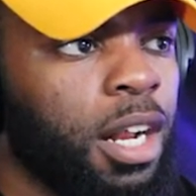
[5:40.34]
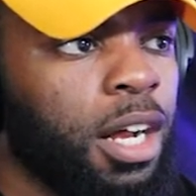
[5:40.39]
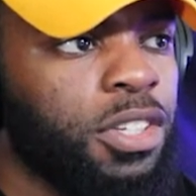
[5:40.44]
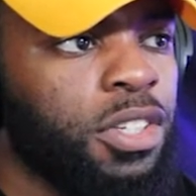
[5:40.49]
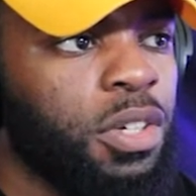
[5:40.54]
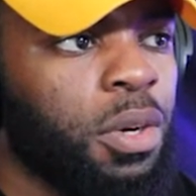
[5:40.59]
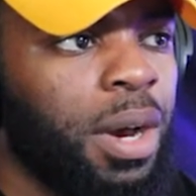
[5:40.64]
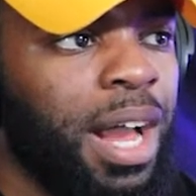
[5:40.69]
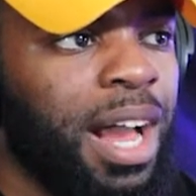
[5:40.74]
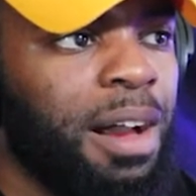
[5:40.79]

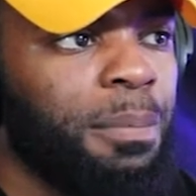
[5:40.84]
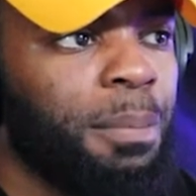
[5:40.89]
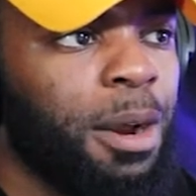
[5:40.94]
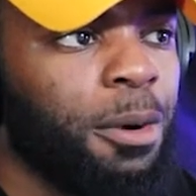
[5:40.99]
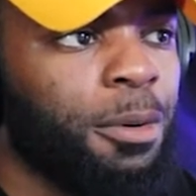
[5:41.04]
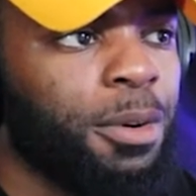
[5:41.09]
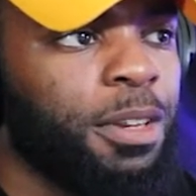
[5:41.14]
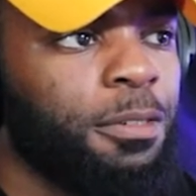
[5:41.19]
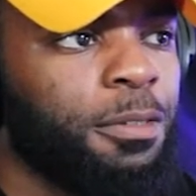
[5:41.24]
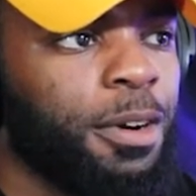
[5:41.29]
also I have my
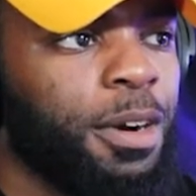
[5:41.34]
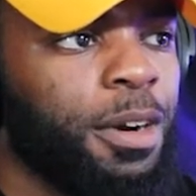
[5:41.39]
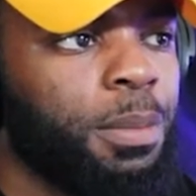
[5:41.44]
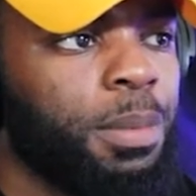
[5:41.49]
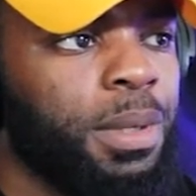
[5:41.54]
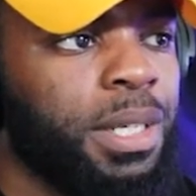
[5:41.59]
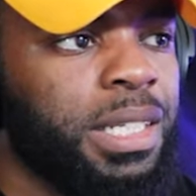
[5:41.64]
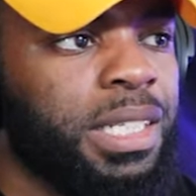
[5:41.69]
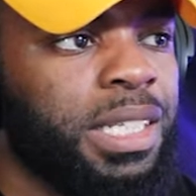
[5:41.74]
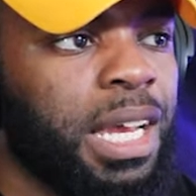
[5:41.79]

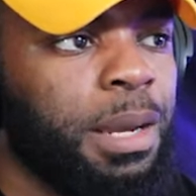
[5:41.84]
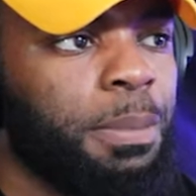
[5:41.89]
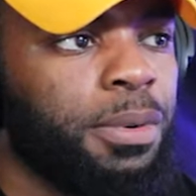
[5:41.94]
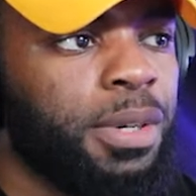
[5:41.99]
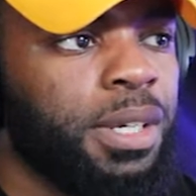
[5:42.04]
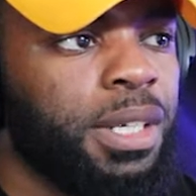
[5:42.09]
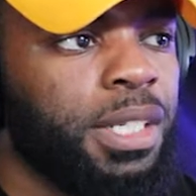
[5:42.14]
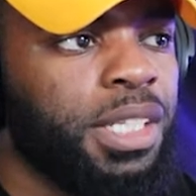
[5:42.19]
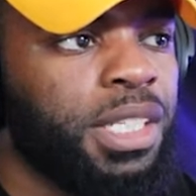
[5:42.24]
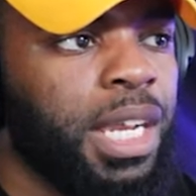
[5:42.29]
reverb in a
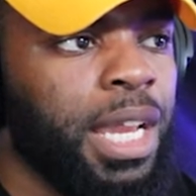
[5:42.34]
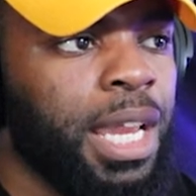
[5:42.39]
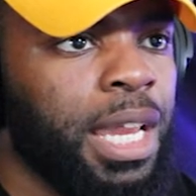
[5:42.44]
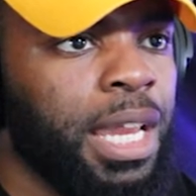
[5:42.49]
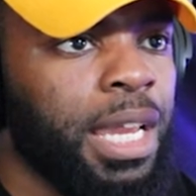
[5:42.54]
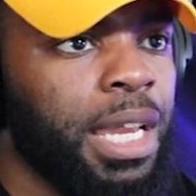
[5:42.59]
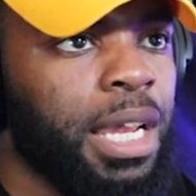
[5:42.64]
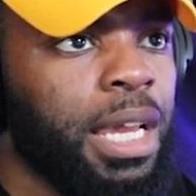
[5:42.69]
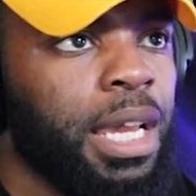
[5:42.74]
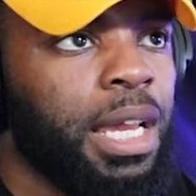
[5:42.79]
separate
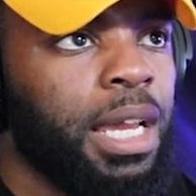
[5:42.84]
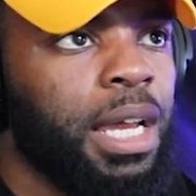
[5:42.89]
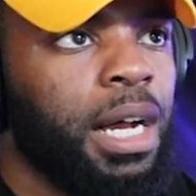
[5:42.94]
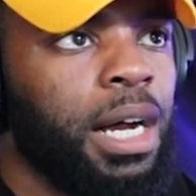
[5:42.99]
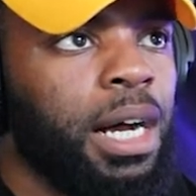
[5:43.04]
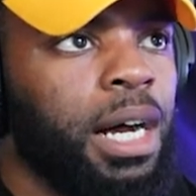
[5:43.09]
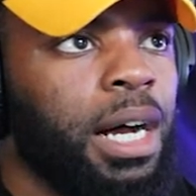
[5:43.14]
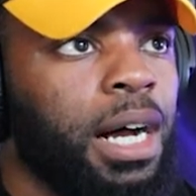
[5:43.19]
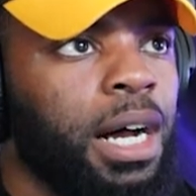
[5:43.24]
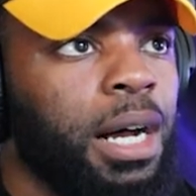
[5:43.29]
chain.
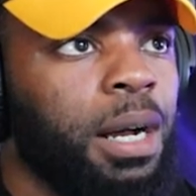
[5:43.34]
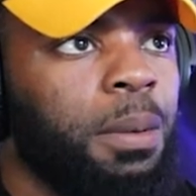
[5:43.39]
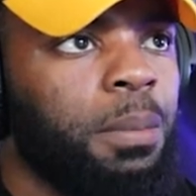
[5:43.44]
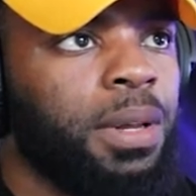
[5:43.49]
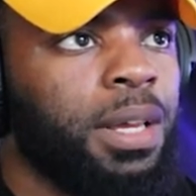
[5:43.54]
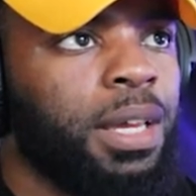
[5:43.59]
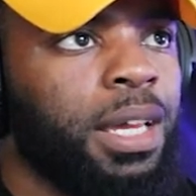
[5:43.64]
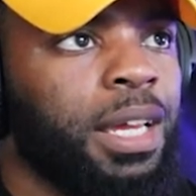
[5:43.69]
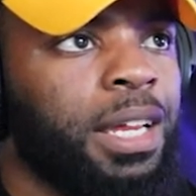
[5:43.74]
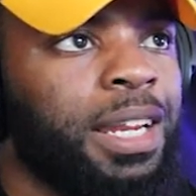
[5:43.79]
And
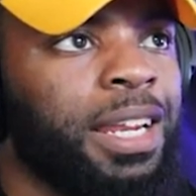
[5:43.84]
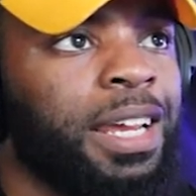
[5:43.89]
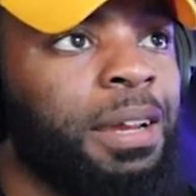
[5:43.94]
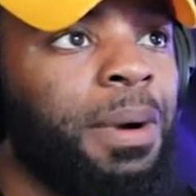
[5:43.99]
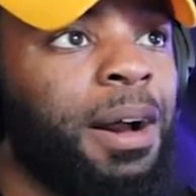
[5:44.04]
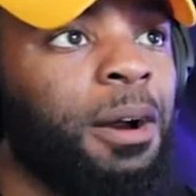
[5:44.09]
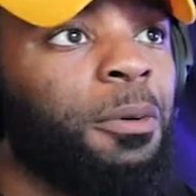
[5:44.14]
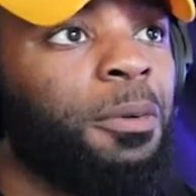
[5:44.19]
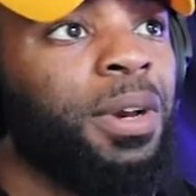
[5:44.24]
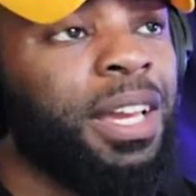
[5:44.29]
in
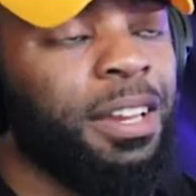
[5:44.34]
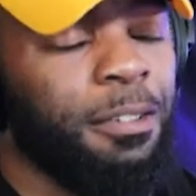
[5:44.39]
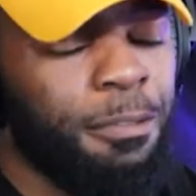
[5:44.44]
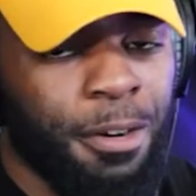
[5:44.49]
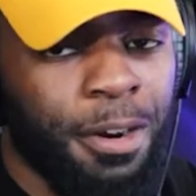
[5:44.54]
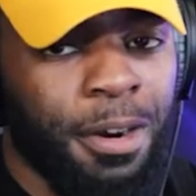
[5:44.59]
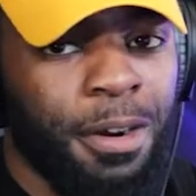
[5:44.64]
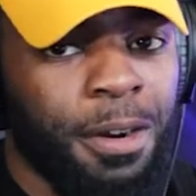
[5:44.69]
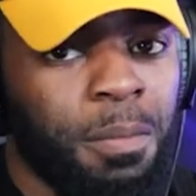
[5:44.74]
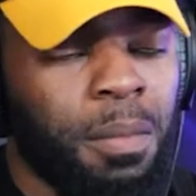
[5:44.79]
my
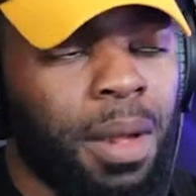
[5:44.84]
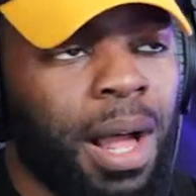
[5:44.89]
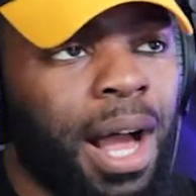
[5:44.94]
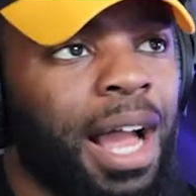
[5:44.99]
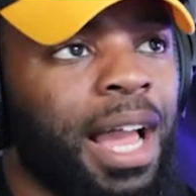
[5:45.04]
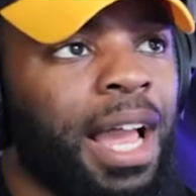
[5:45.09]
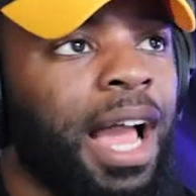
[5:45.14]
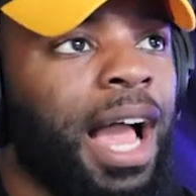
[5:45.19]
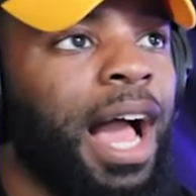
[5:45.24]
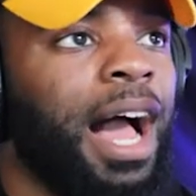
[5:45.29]
reverb,
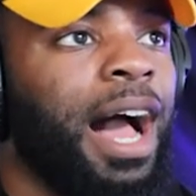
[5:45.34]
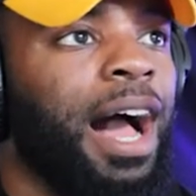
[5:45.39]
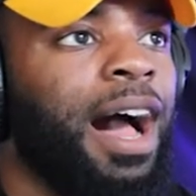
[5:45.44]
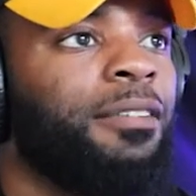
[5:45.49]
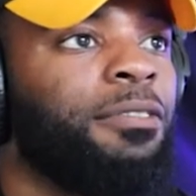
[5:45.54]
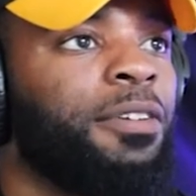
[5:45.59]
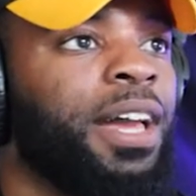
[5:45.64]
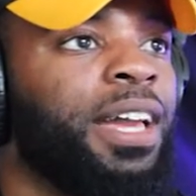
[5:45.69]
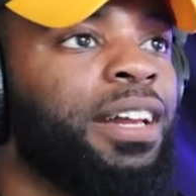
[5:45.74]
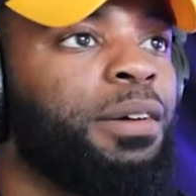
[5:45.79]
I
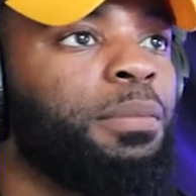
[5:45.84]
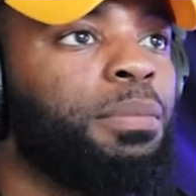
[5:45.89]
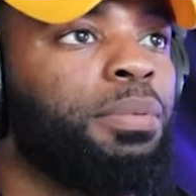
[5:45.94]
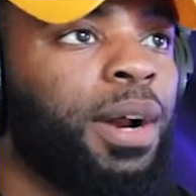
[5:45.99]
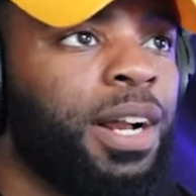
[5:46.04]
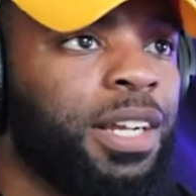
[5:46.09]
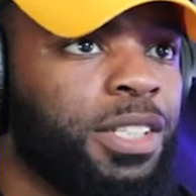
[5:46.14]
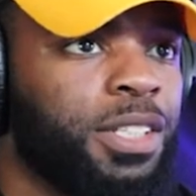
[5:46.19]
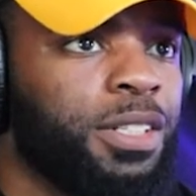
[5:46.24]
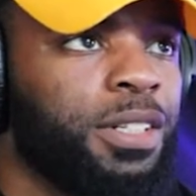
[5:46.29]
have a
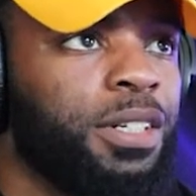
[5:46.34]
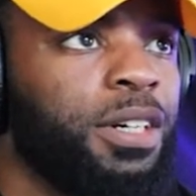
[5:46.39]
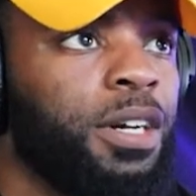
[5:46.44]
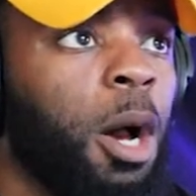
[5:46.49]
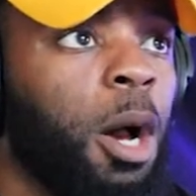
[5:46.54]
compressor,